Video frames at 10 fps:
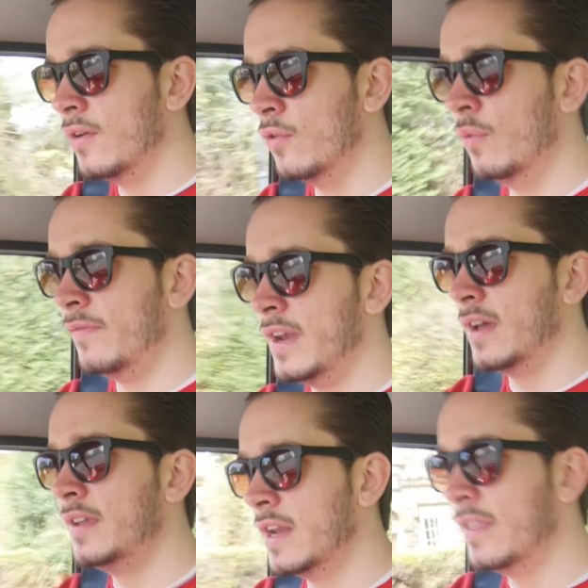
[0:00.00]
all within
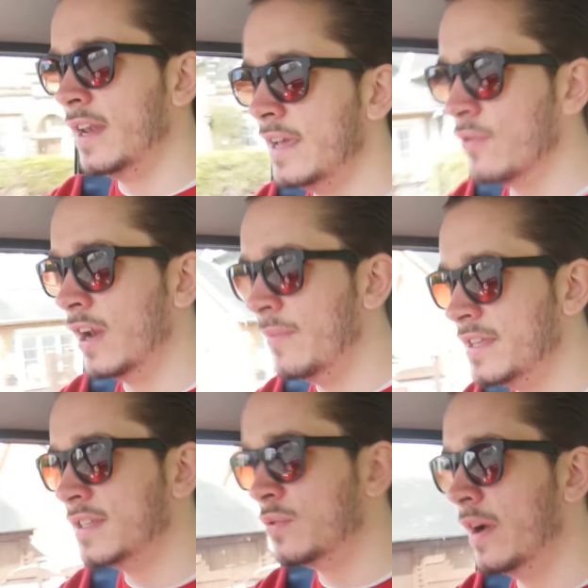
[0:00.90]
the legal
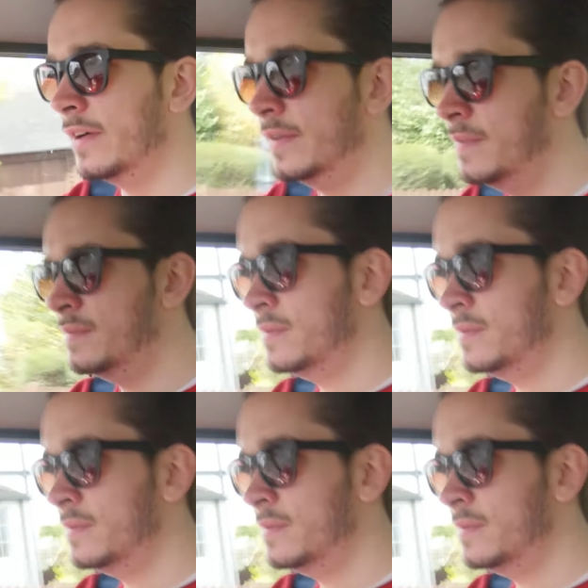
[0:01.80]
limits as well.